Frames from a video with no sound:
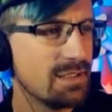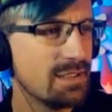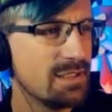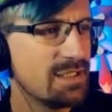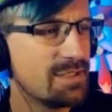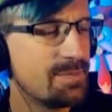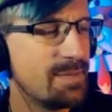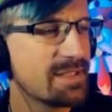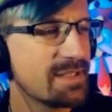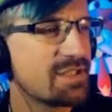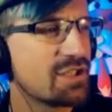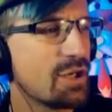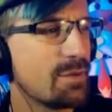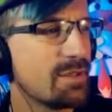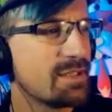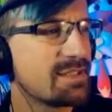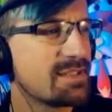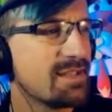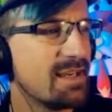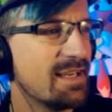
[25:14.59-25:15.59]
It's best to go
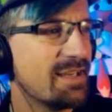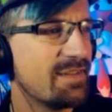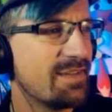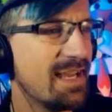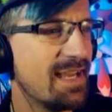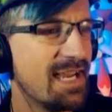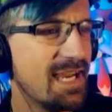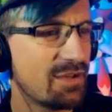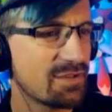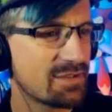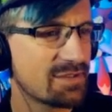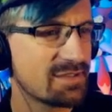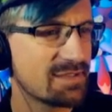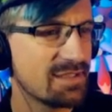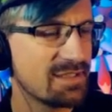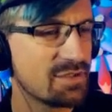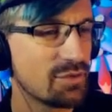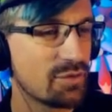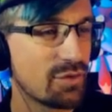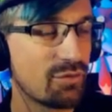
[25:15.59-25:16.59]
inside the house
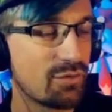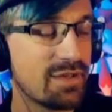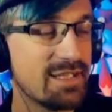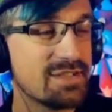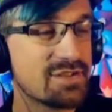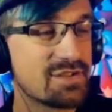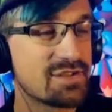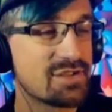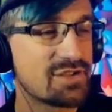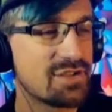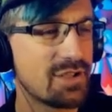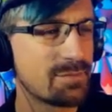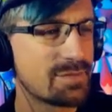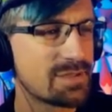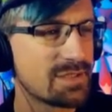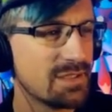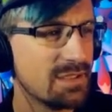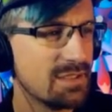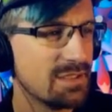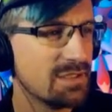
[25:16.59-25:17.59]
until the rain stops.